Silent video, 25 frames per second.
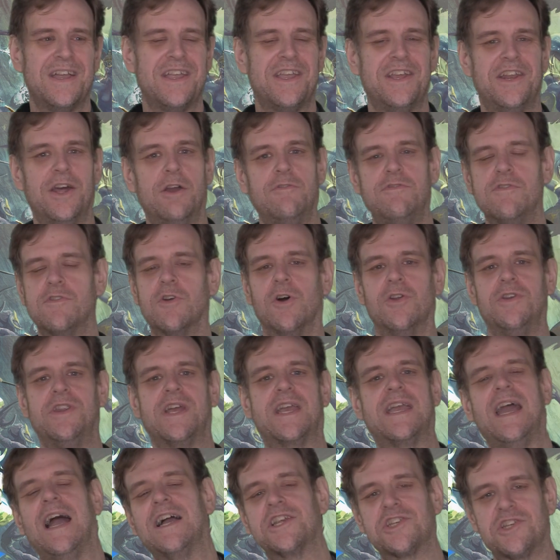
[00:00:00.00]
You know, if you've got
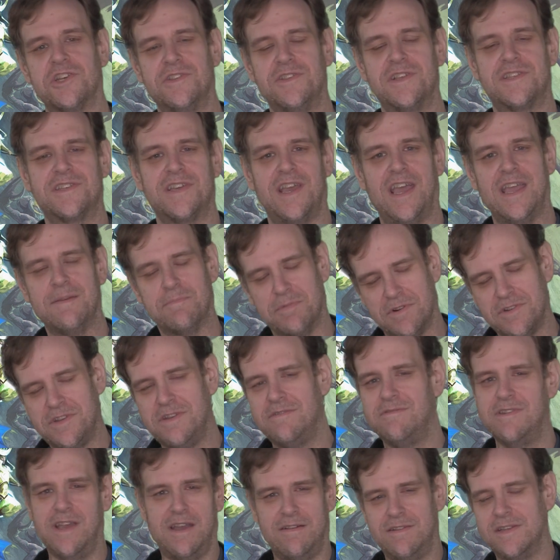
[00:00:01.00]
Nagash on the table,
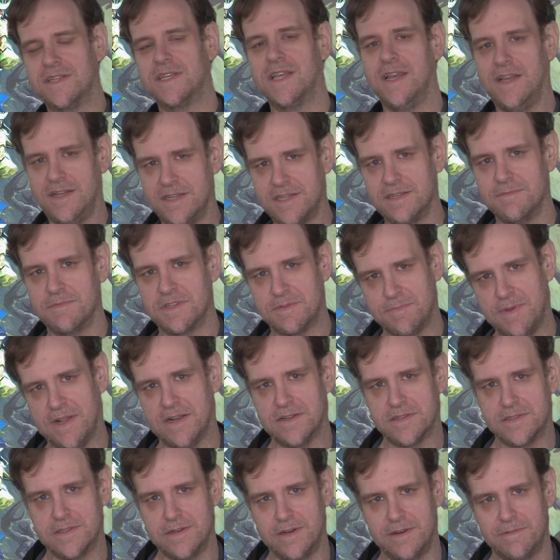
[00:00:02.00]
you know he's getting some
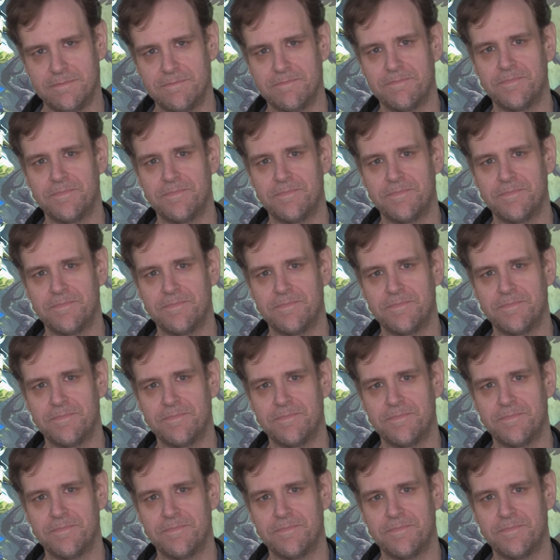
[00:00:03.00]
spells through.